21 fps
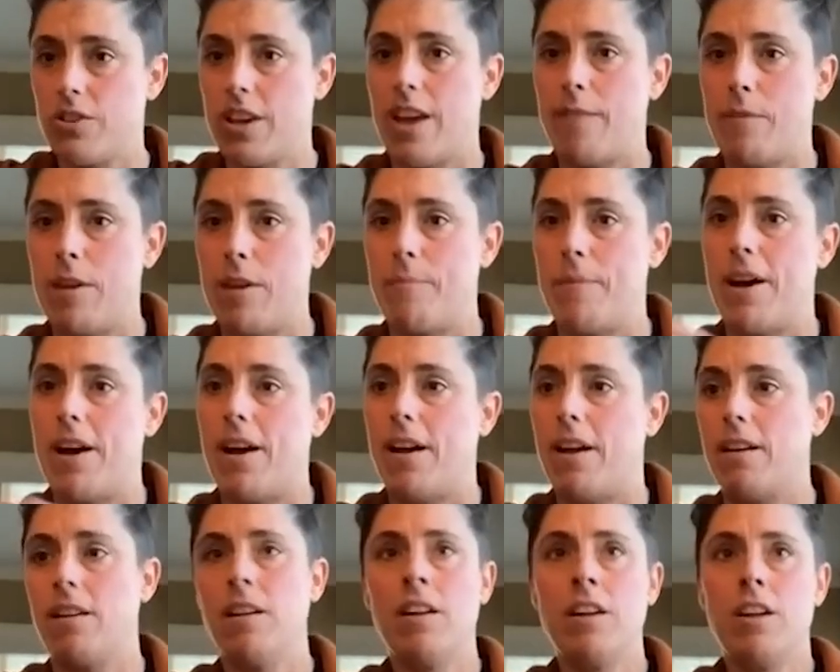gave me
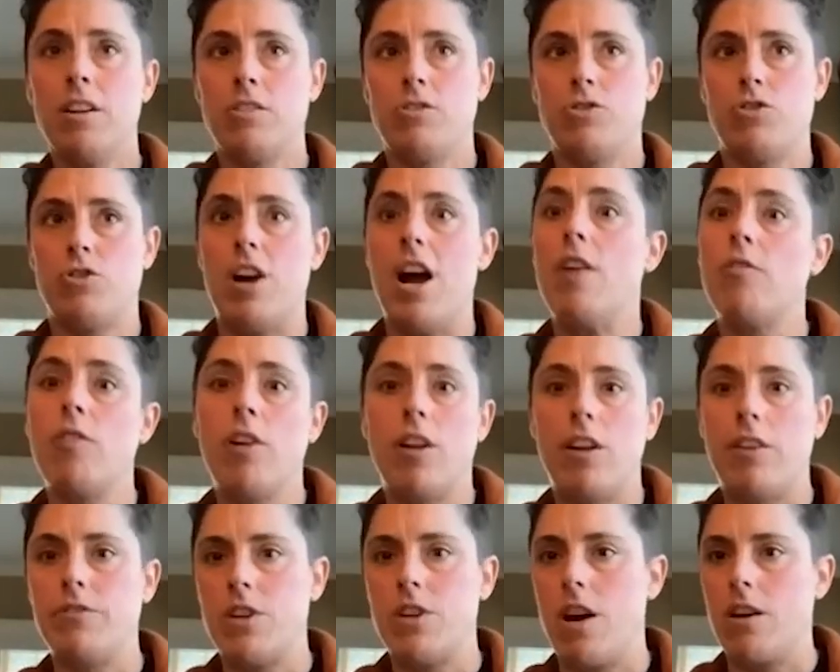my dry run
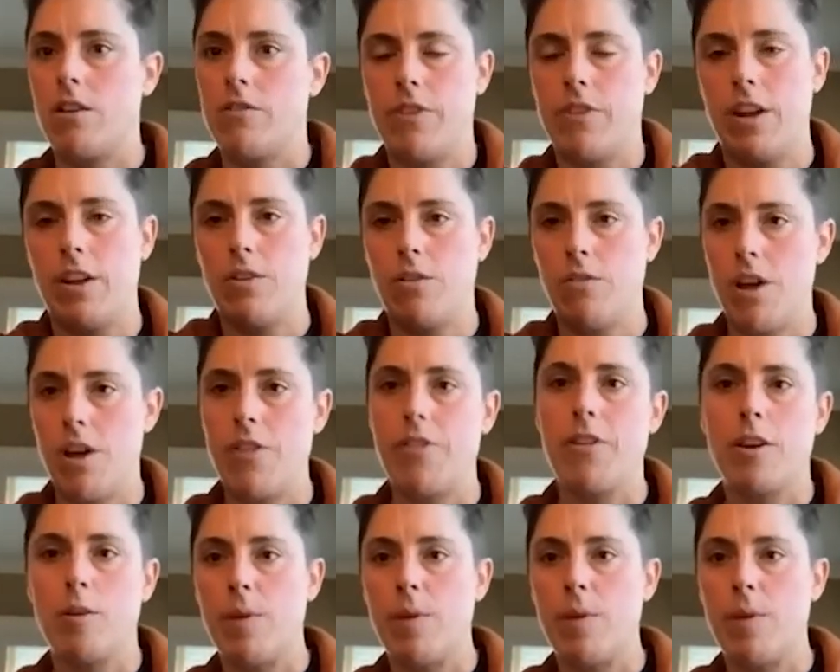on photography. I know nothing